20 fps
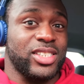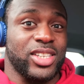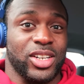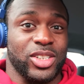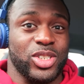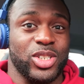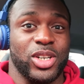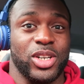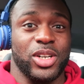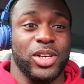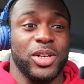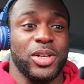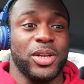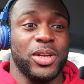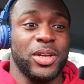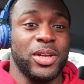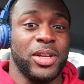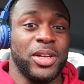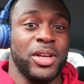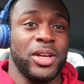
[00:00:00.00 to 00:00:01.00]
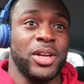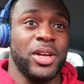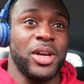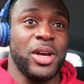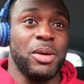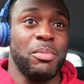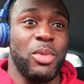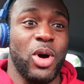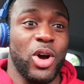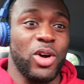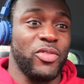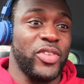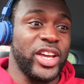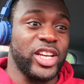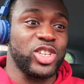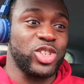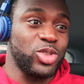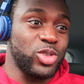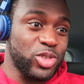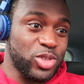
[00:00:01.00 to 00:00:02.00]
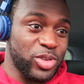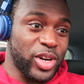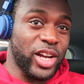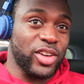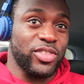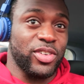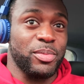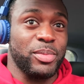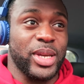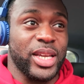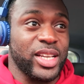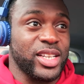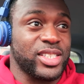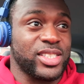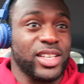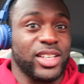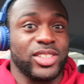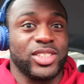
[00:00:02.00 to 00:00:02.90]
such a motivational track for me.